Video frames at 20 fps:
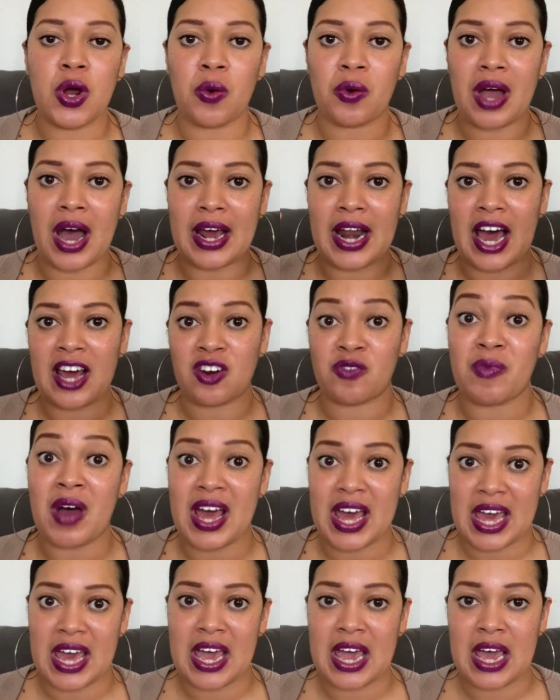got out of my
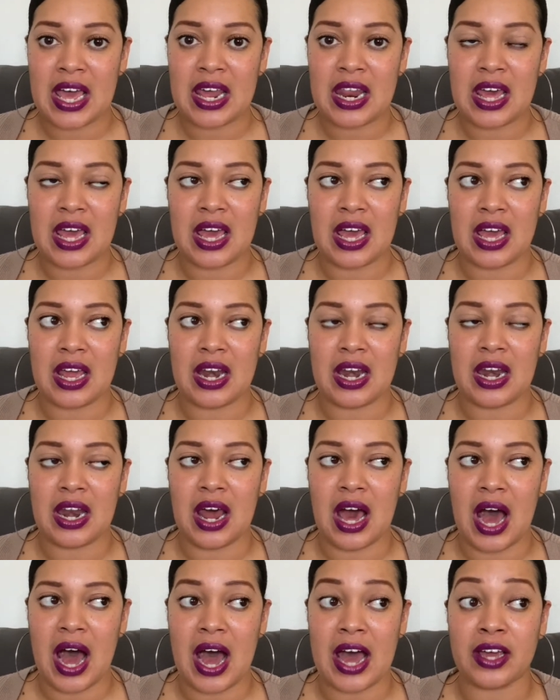head and
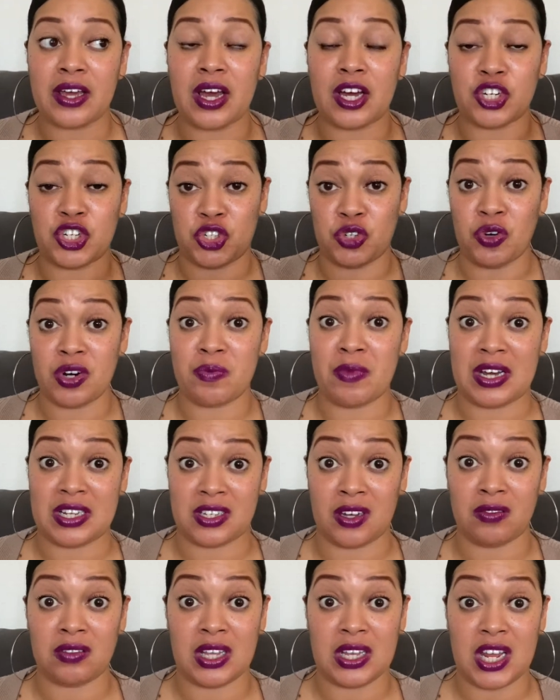I assured
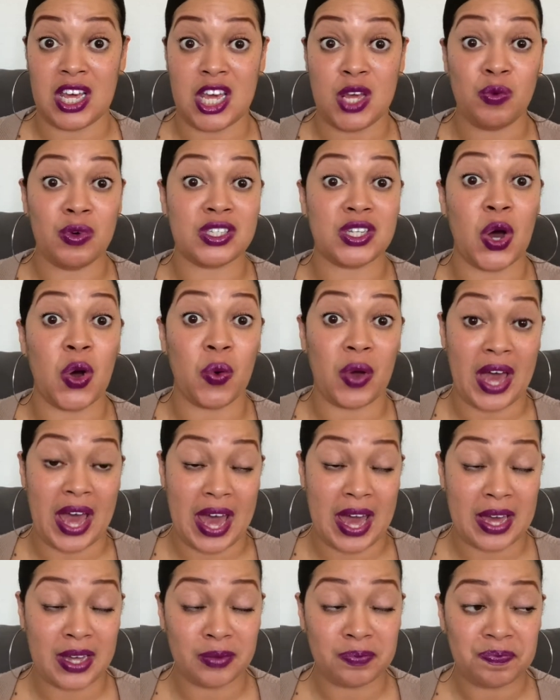myself that he was
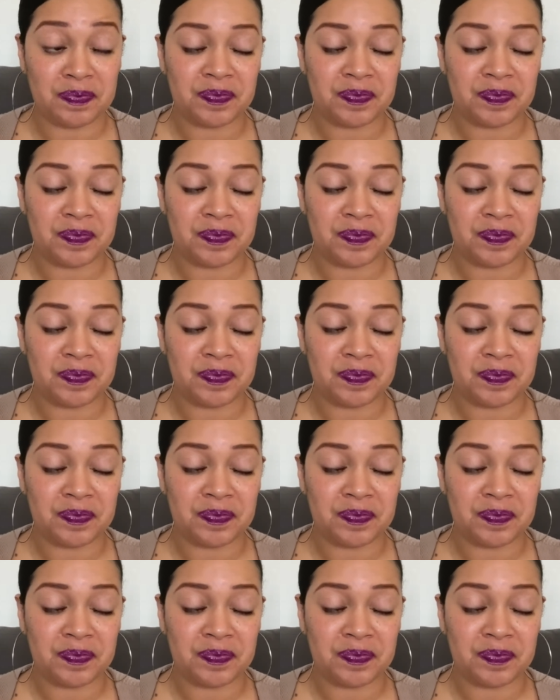okay,